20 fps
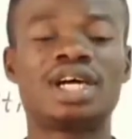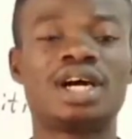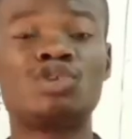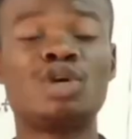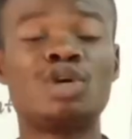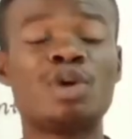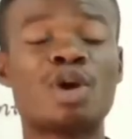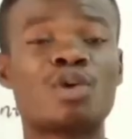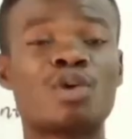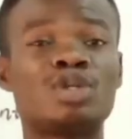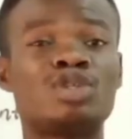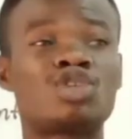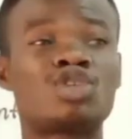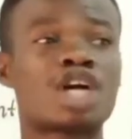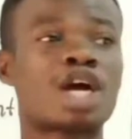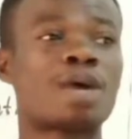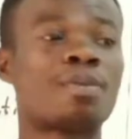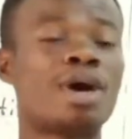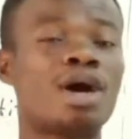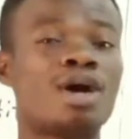Today we are going to
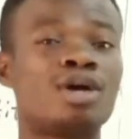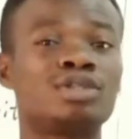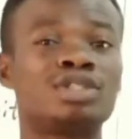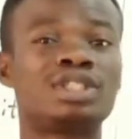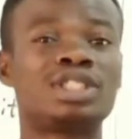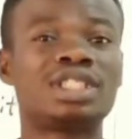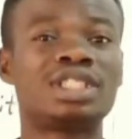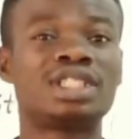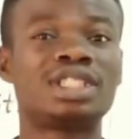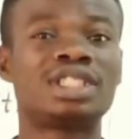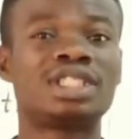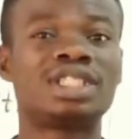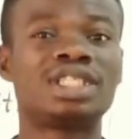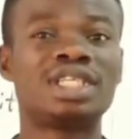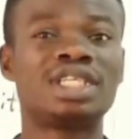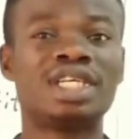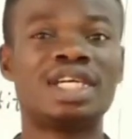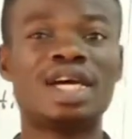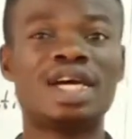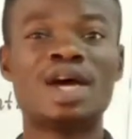talk about
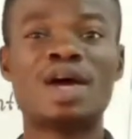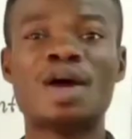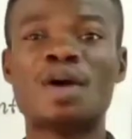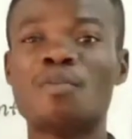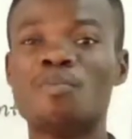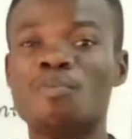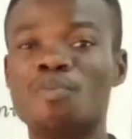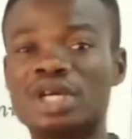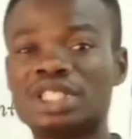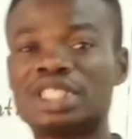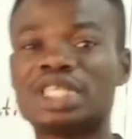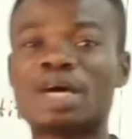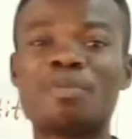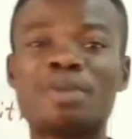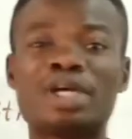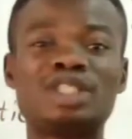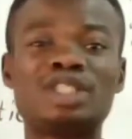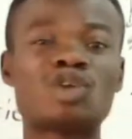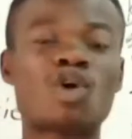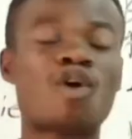
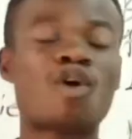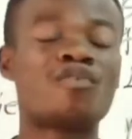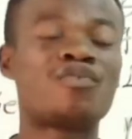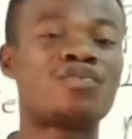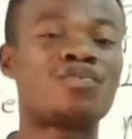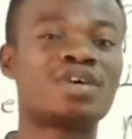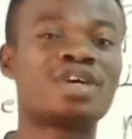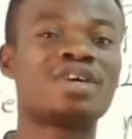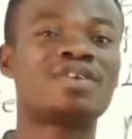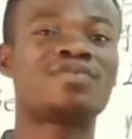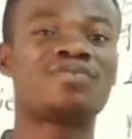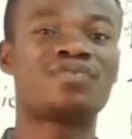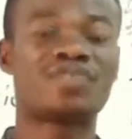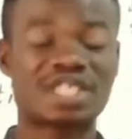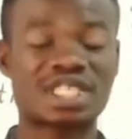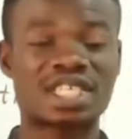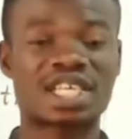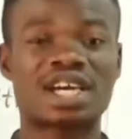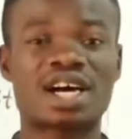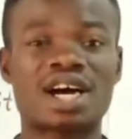measurement of
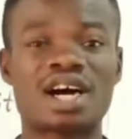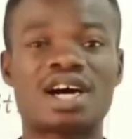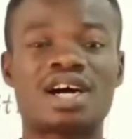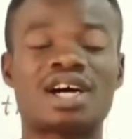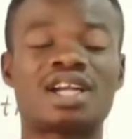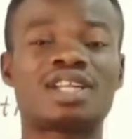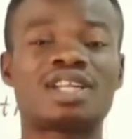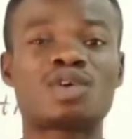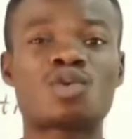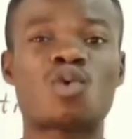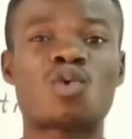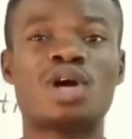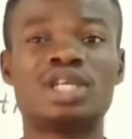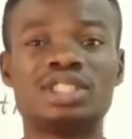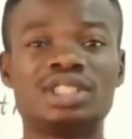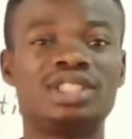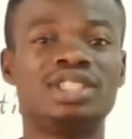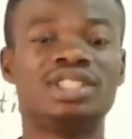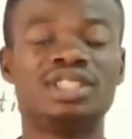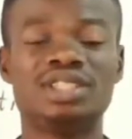physical
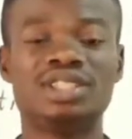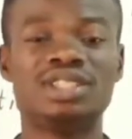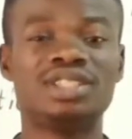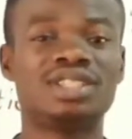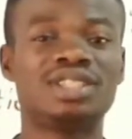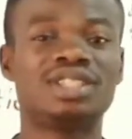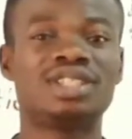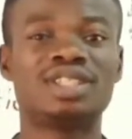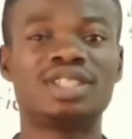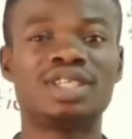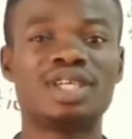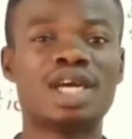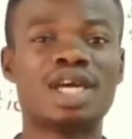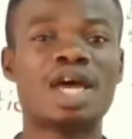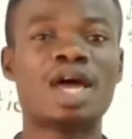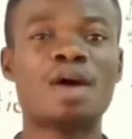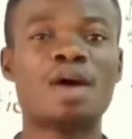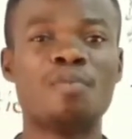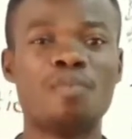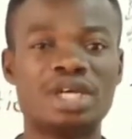quantities.
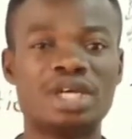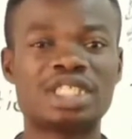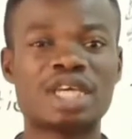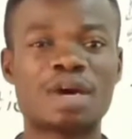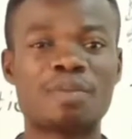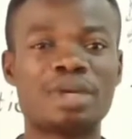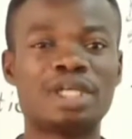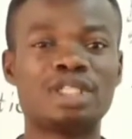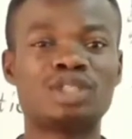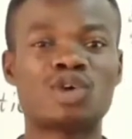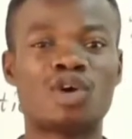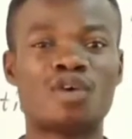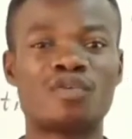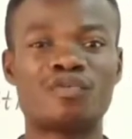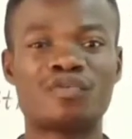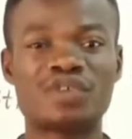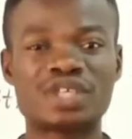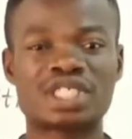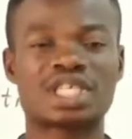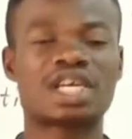Measurement of
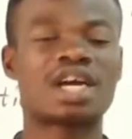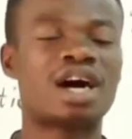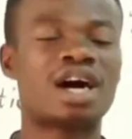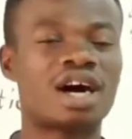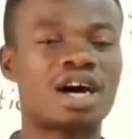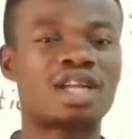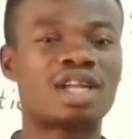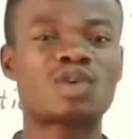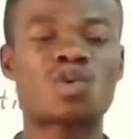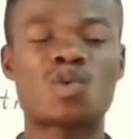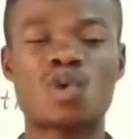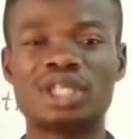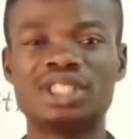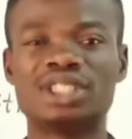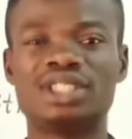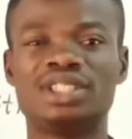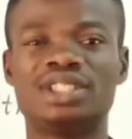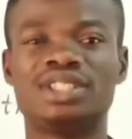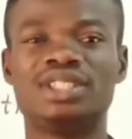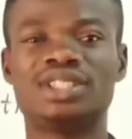physical
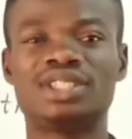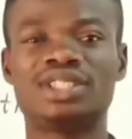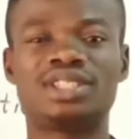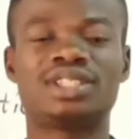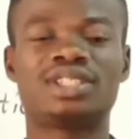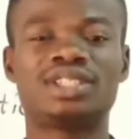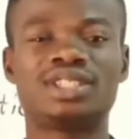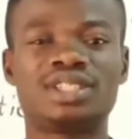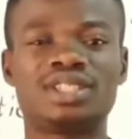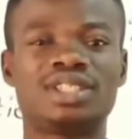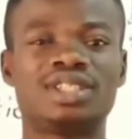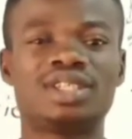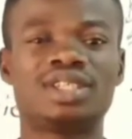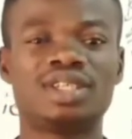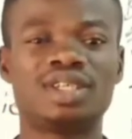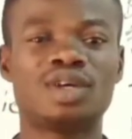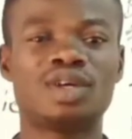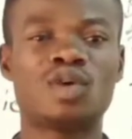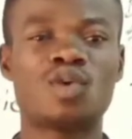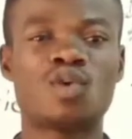quantities.
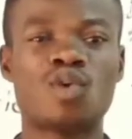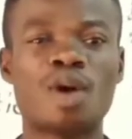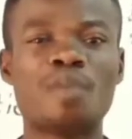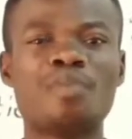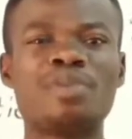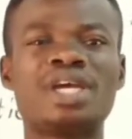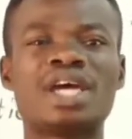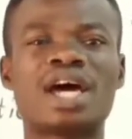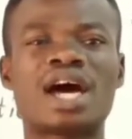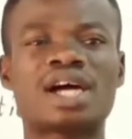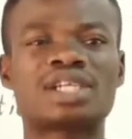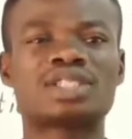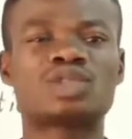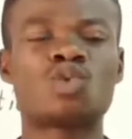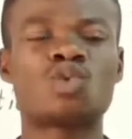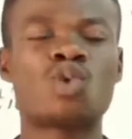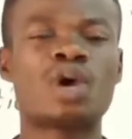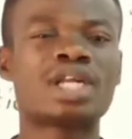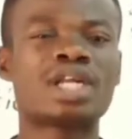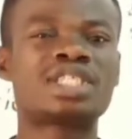One may
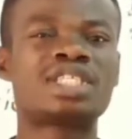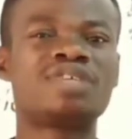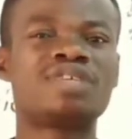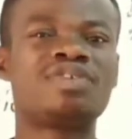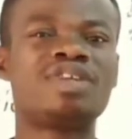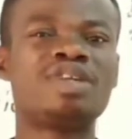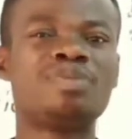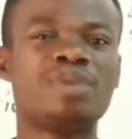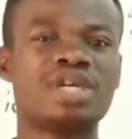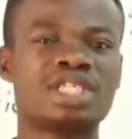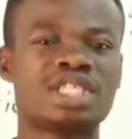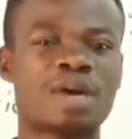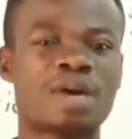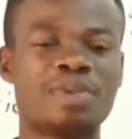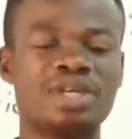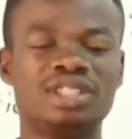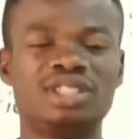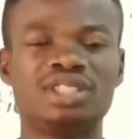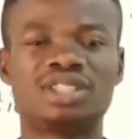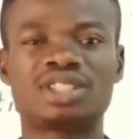ask, what is even
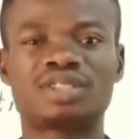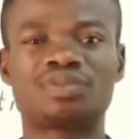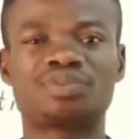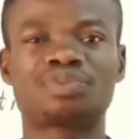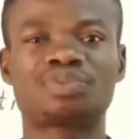measurement?